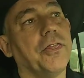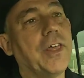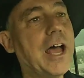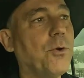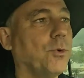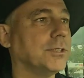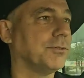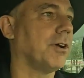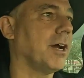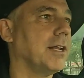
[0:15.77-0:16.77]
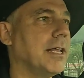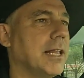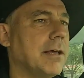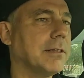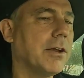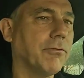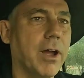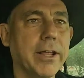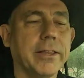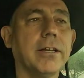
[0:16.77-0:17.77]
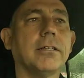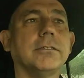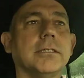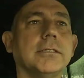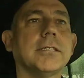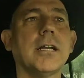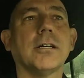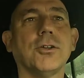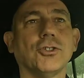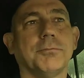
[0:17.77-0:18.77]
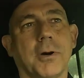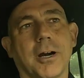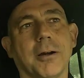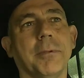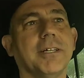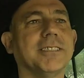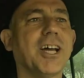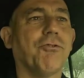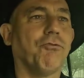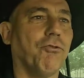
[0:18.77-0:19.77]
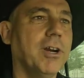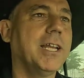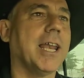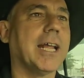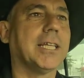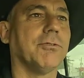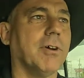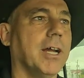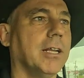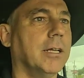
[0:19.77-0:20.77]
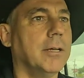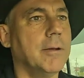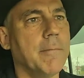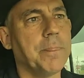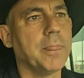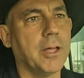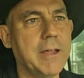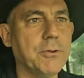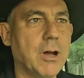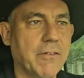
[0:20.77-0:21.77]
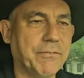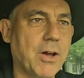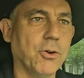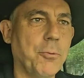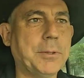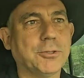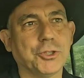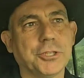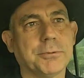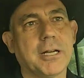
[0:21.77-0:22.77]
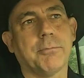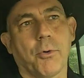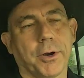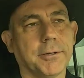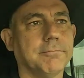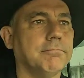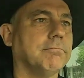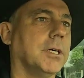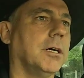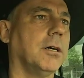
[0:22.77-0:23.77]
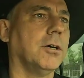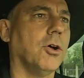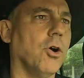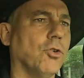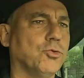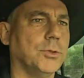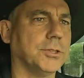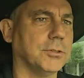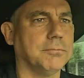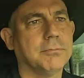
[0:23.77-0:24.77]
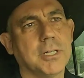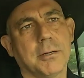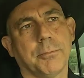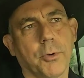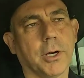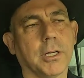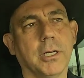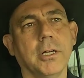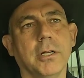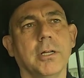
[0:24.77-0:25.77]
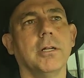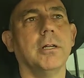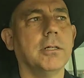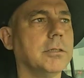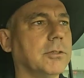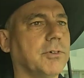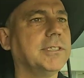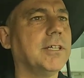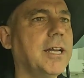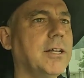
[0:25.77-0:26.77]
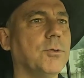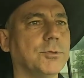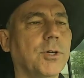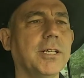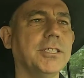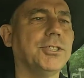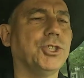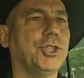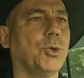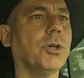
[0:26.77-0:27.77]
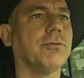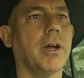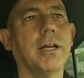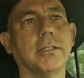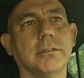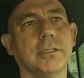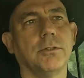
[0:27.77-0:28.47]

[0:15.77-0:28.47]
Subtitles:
That was a ride. That ride there is kind of close to my heart because I really liked that ride. Now, even though I found Looping Starship kind of boring, Old Twister kind of boring. Greazed Lightnin was one of these short rides.